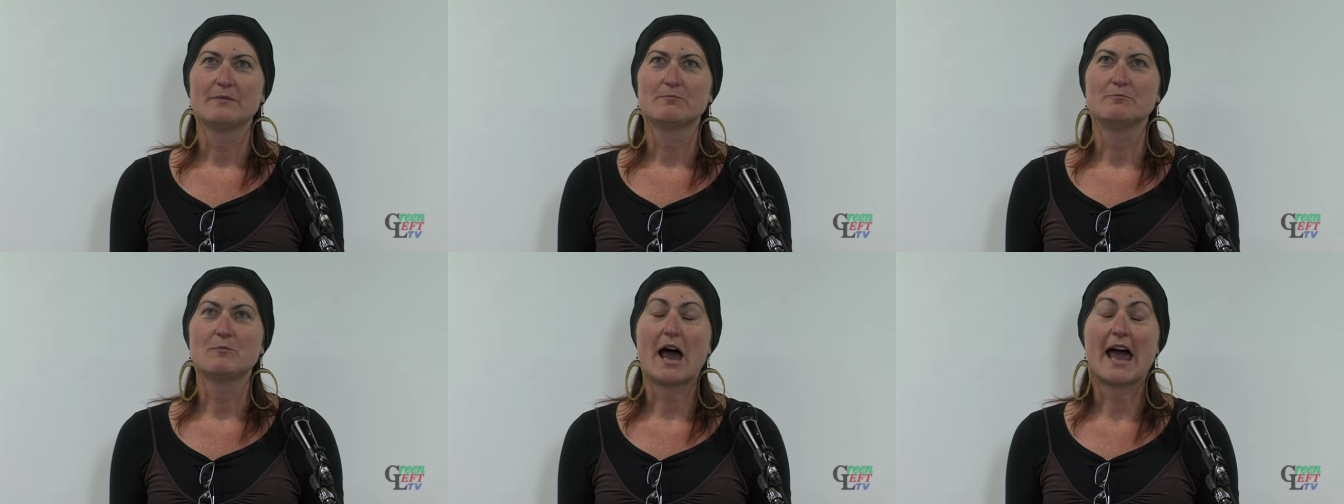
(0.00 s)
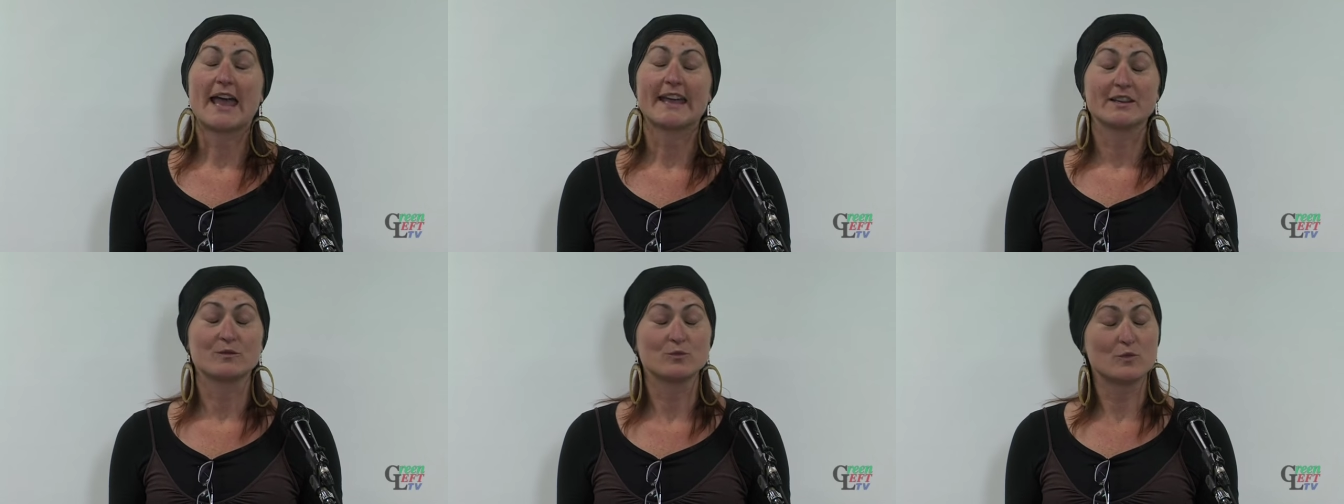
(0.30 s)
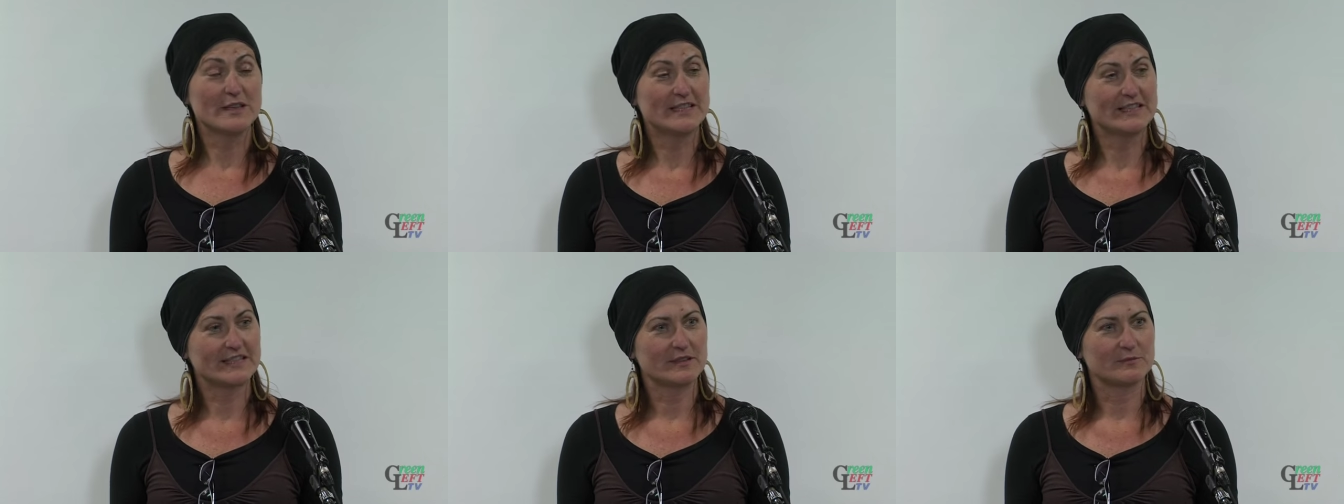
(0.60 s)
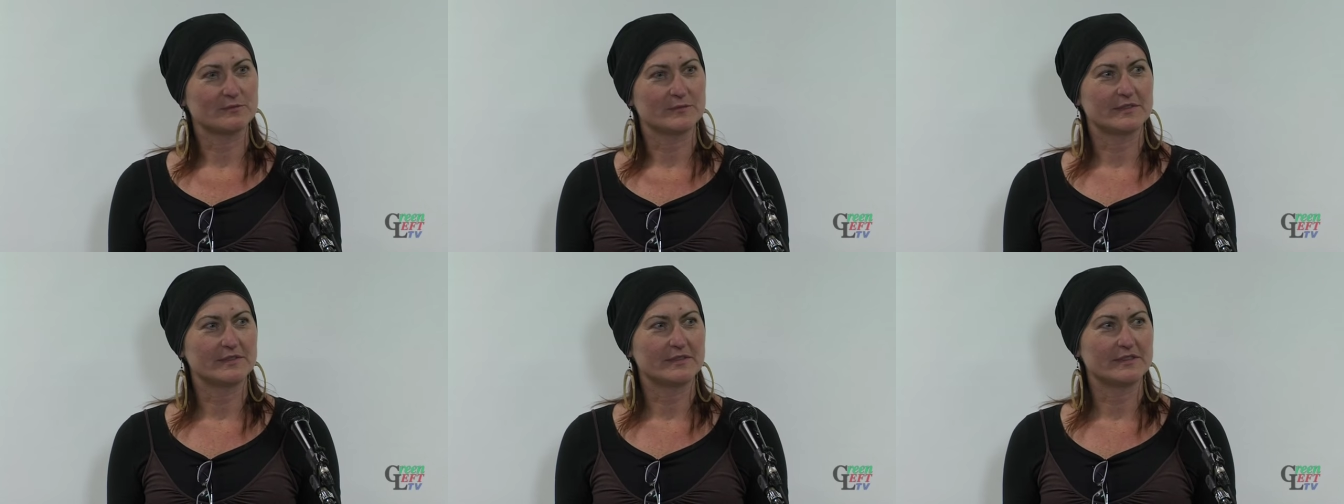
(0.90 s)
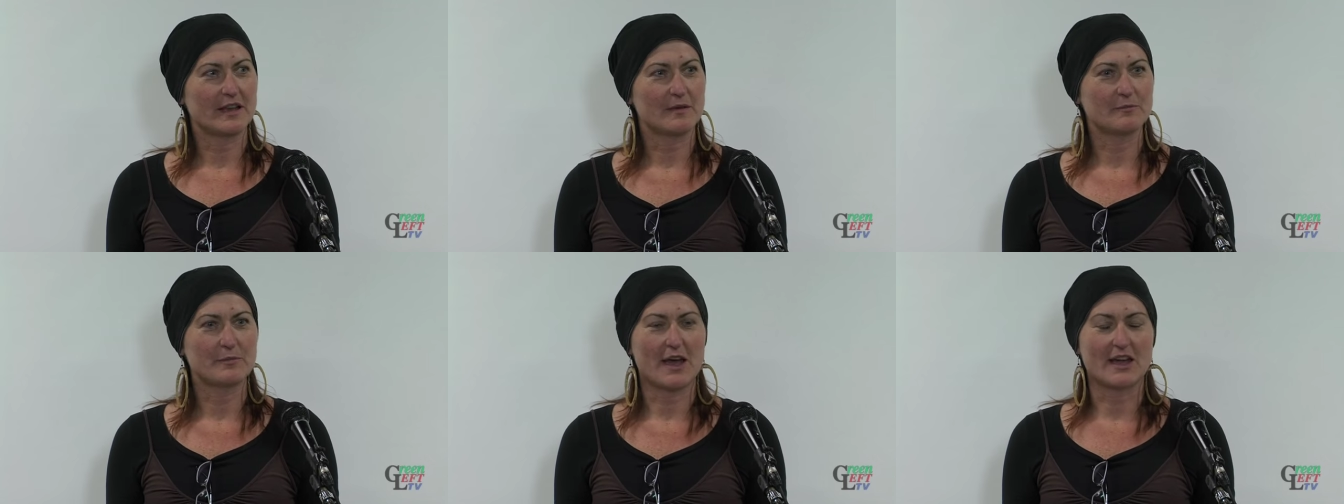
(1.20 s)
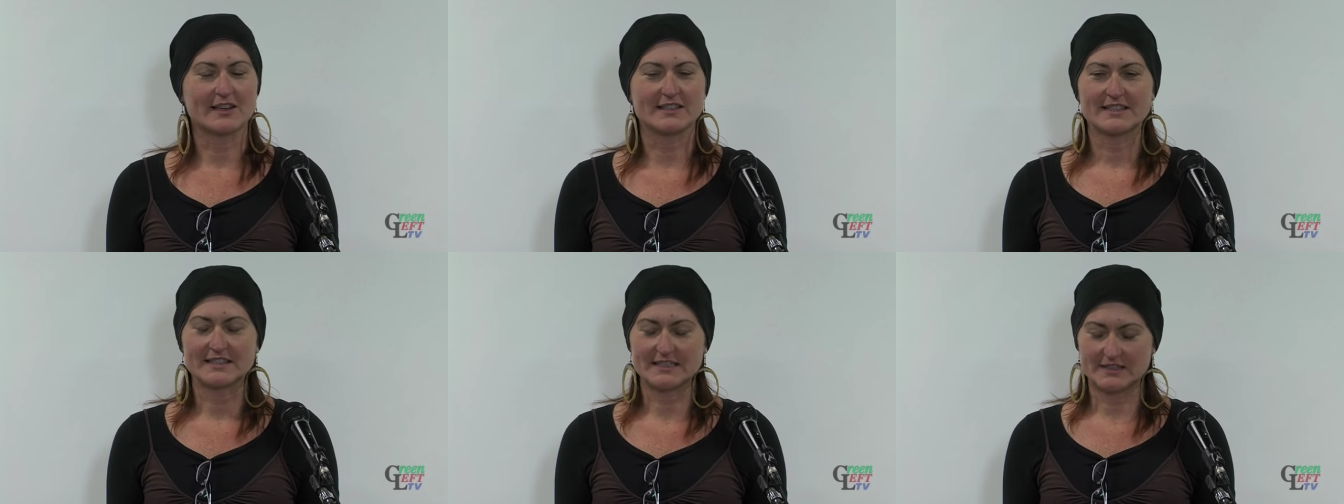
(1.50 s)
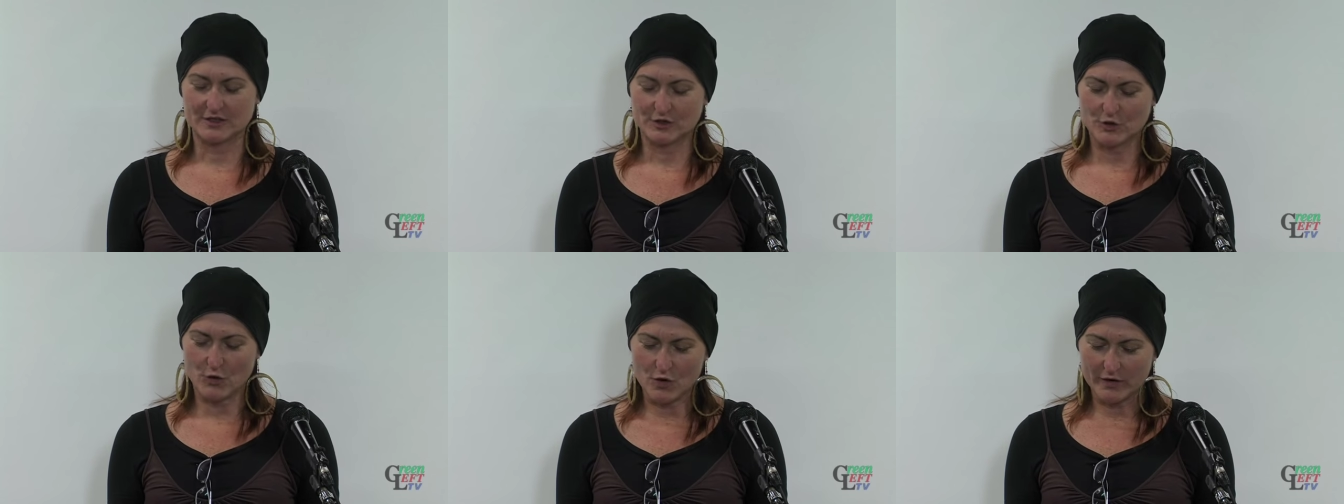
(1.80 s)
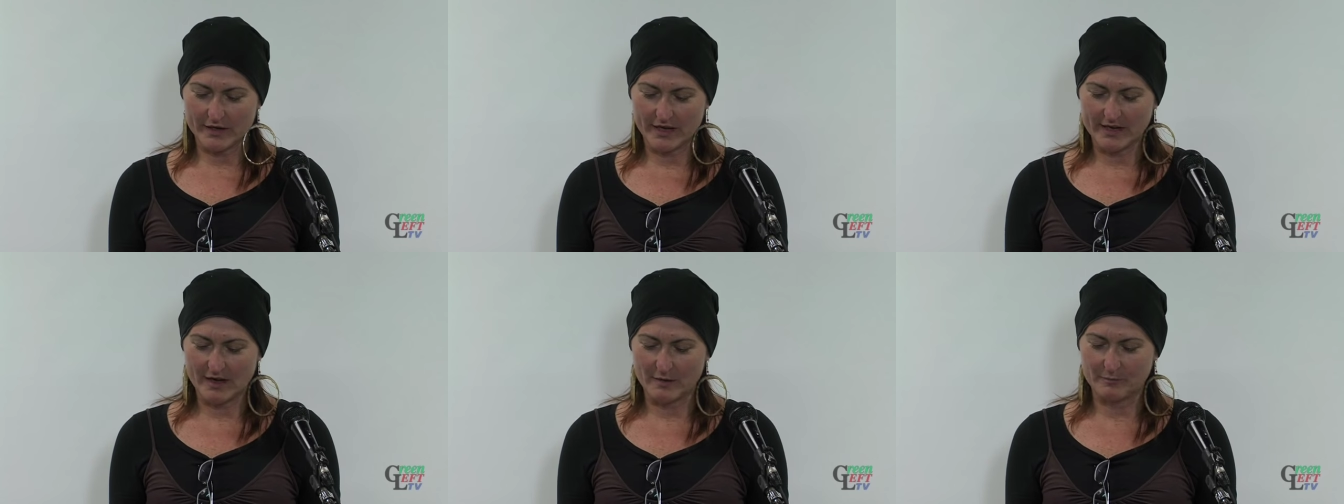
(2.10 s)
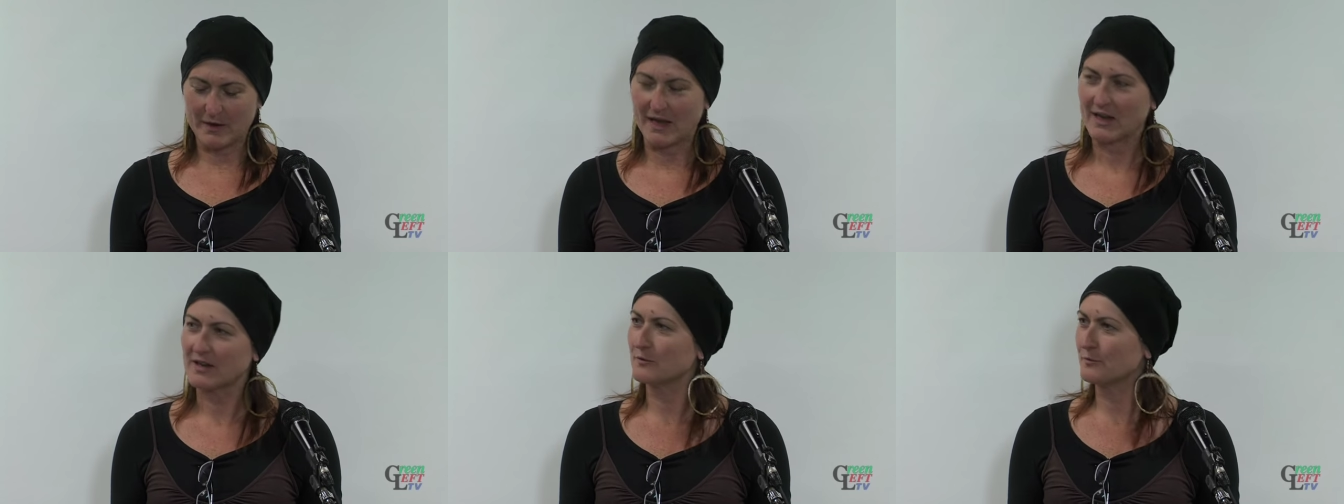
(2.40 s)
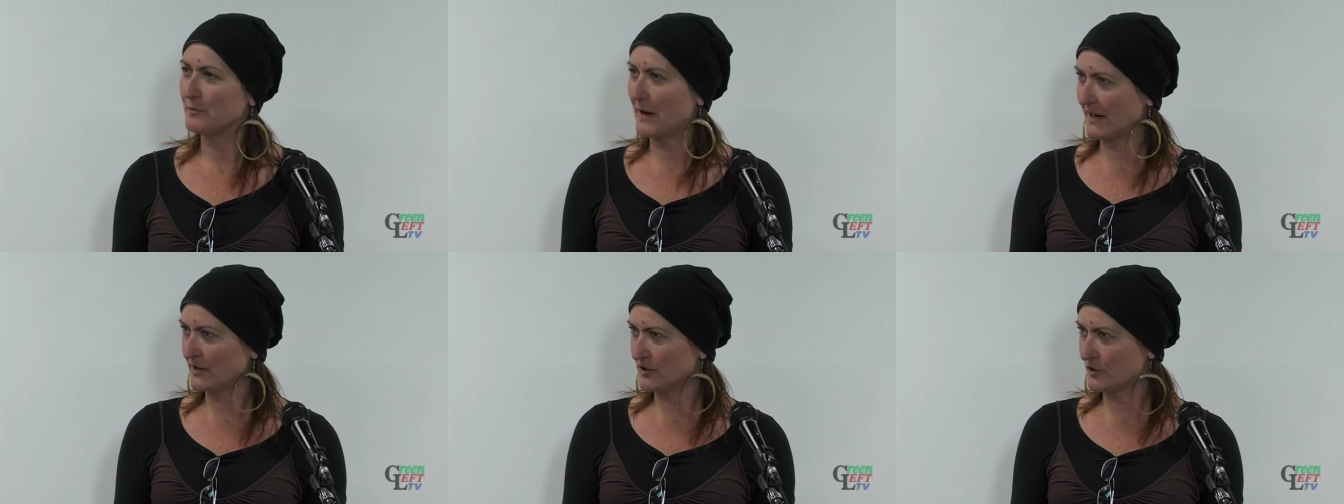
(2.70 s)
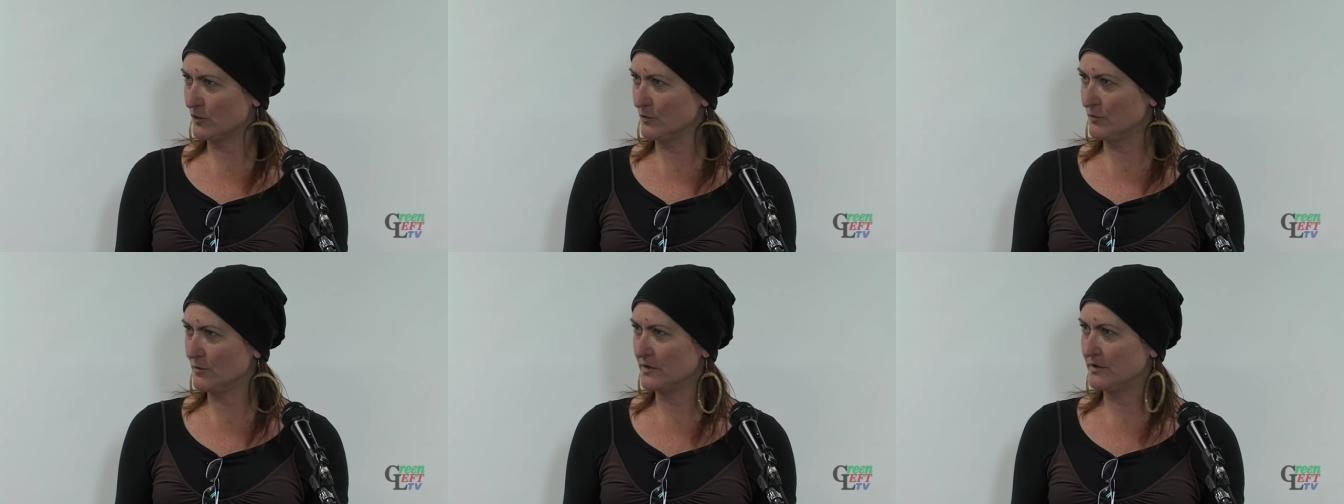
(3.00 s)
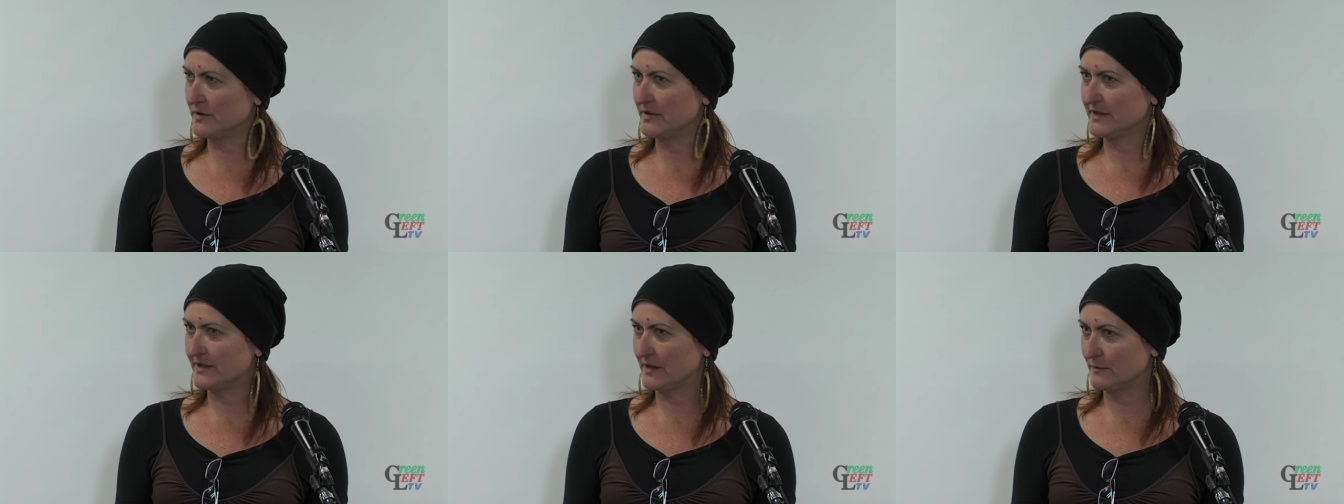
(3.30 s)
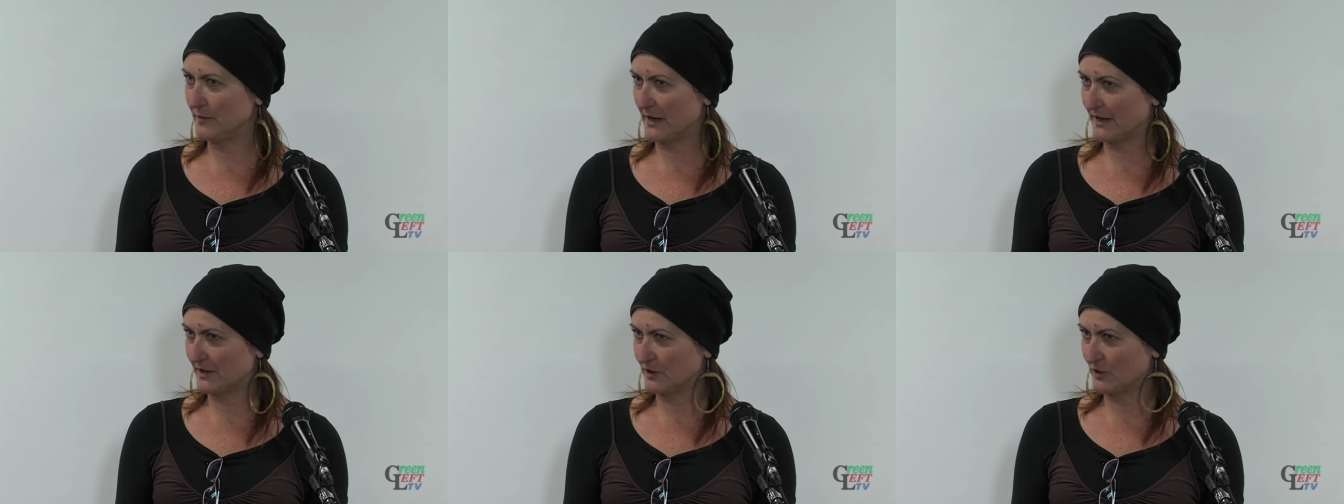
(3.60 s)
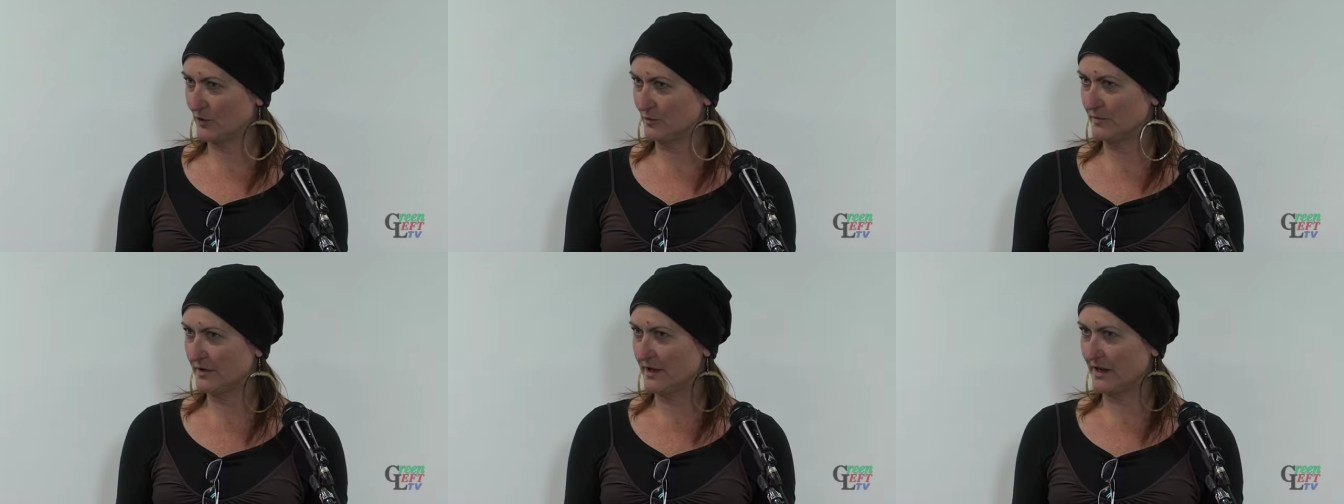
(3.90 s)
Mayan wisdom about talking about Baktun, is it Baktun?